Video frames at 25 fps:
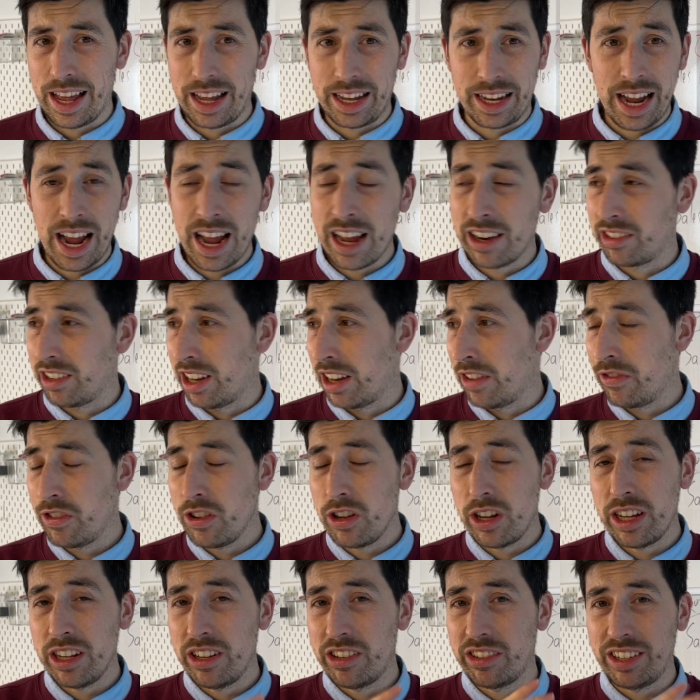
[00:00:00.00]
Guys, if you
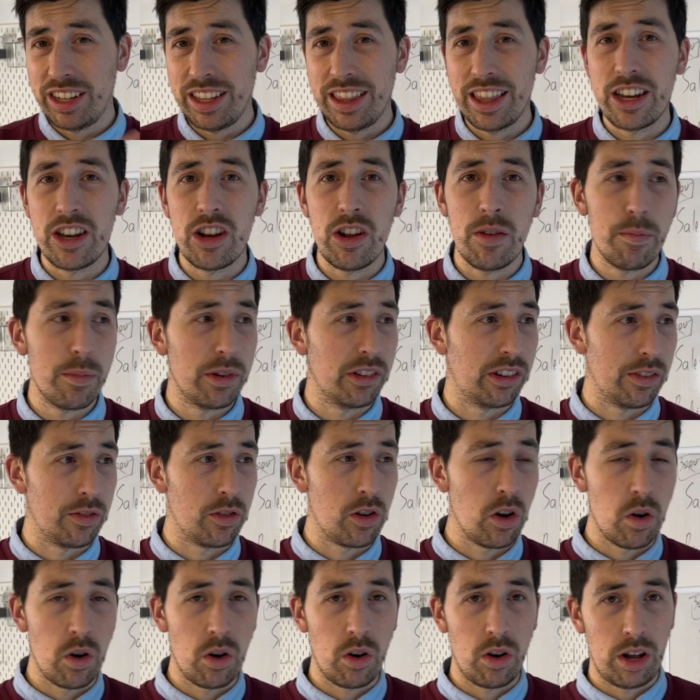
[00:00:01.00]
could see the numbers I've
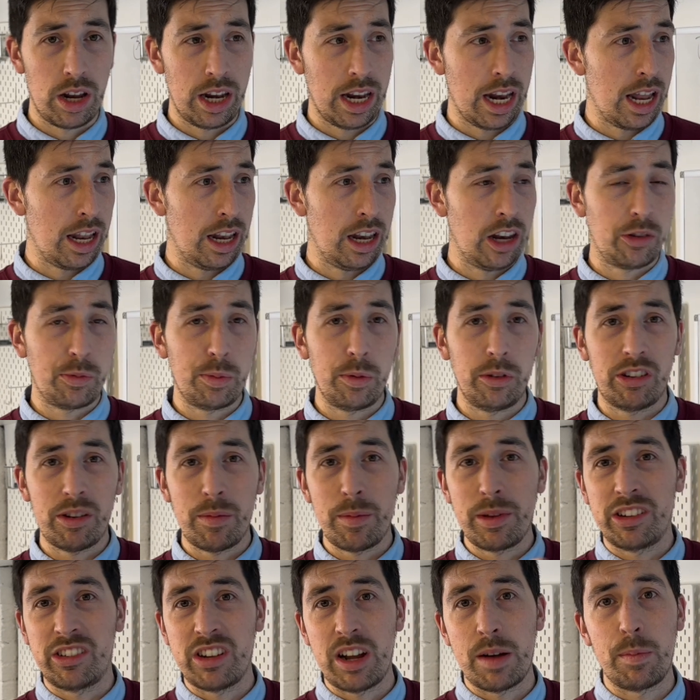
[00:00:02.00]
got, let's put some
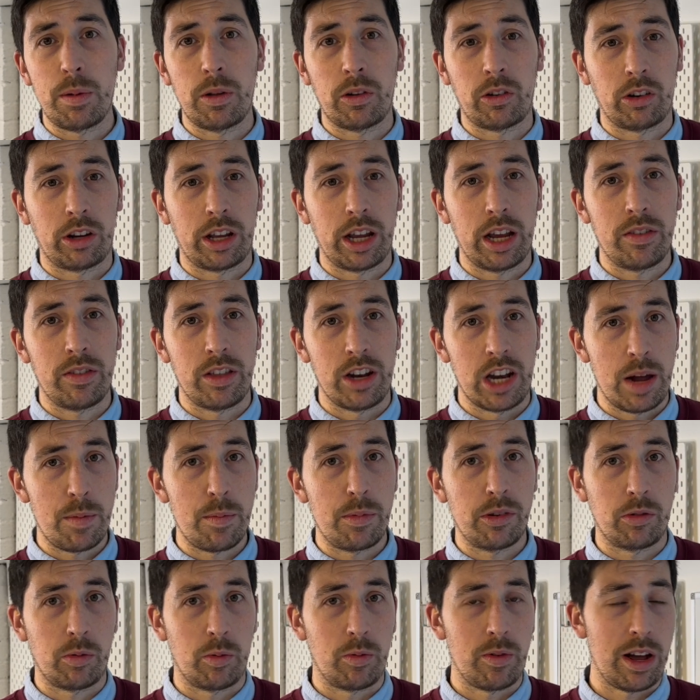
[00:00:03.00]
examples, okay, of the
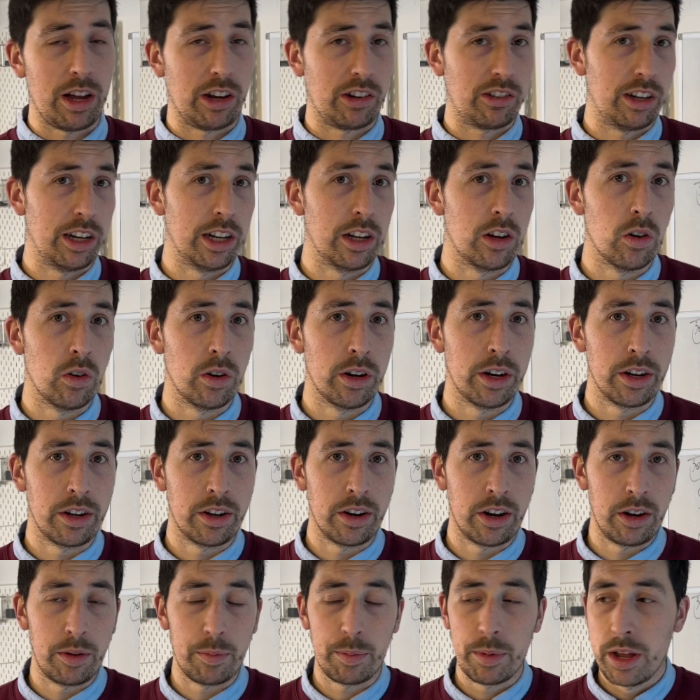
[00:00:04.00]
numbers we've actually got in the
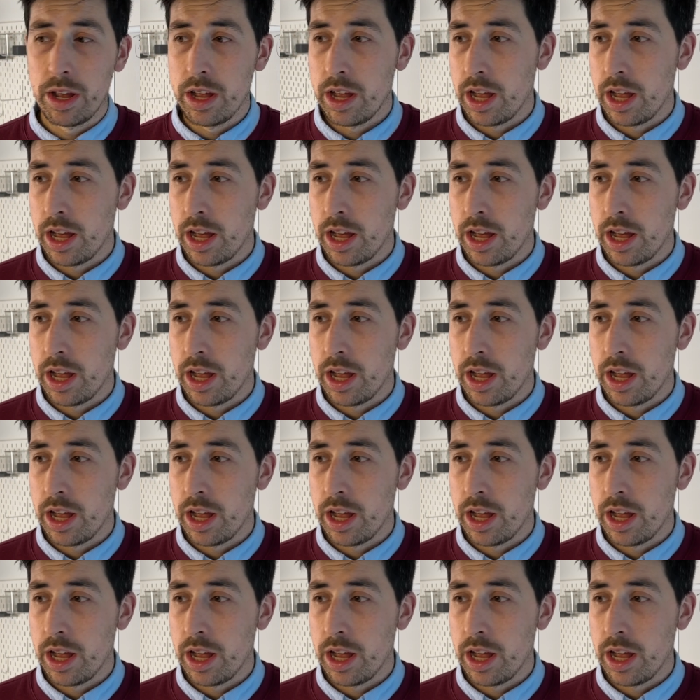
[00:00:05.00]
group.